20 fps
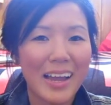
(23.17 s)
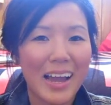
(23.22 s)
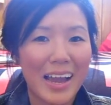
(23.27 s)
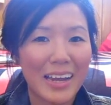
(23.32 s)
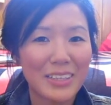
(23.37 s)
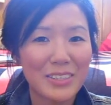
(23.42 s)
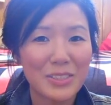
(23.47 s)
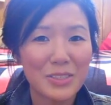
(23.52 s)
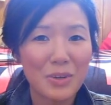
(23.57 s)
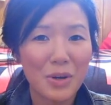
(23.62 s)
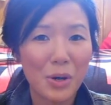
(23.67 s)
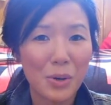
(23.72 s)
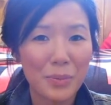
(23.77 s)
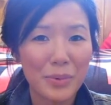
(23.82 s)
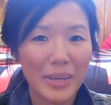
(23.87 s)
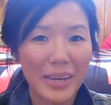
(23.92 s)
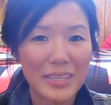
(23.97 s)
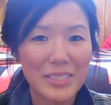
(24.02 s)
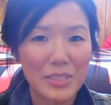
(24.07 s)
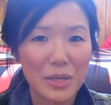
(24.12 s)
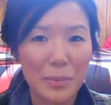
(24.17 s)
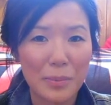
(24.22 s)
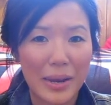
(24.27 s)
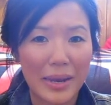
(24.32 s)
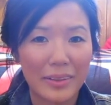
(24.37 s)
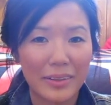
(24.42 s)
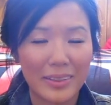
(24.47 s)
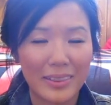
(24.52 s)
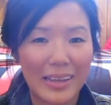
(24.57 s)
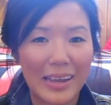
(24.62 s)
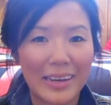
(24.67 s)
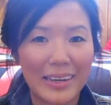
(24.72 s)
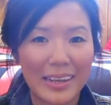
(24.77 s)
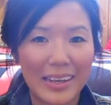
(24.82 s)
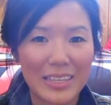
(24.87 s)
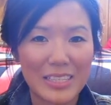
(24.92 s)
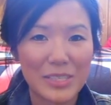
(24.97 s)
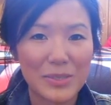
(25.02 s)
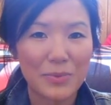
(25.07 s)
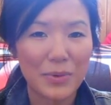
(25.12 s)
I do hope you guys don't mind the lighting
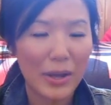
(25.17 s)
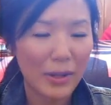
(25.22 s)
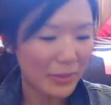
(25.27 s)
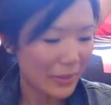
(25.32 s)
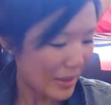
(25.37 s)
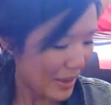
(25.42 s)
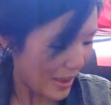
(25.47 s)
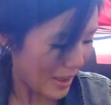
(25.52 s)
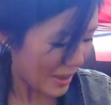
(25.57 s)
as well.